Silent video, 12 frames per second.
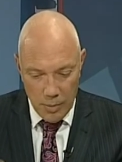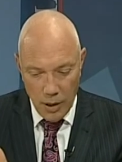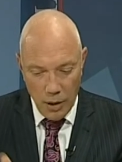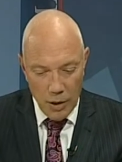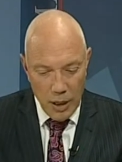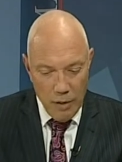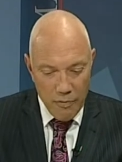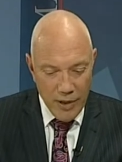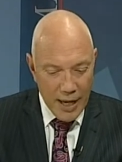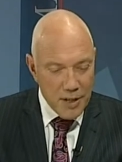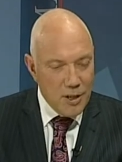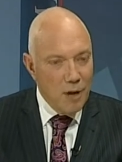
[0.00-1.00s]
Look, if
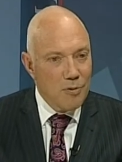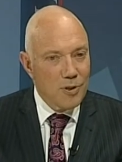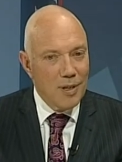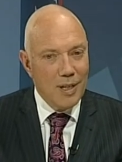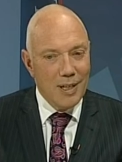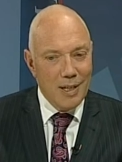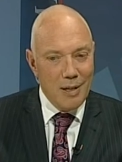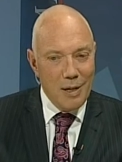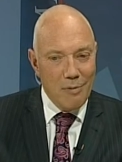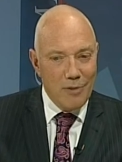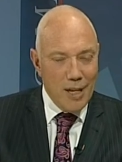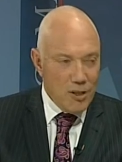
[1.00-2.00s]
they don't,
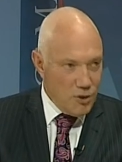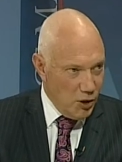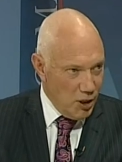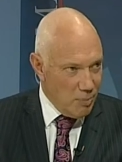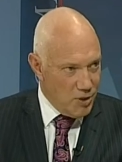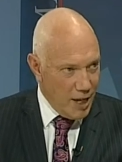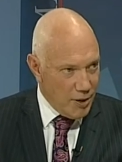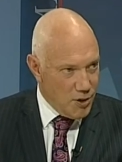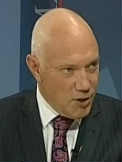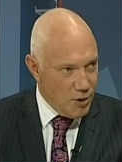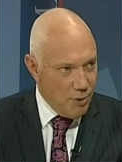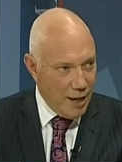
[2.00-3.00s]
if their
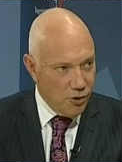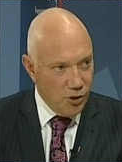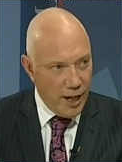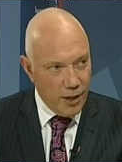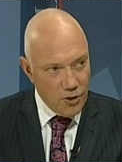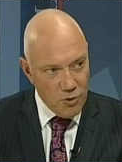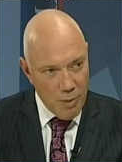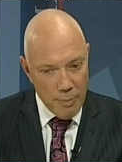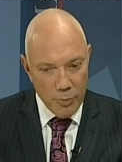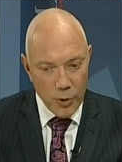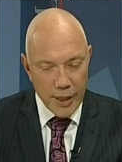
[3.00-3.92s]
circumstances are unchanged, remember mm -hmm.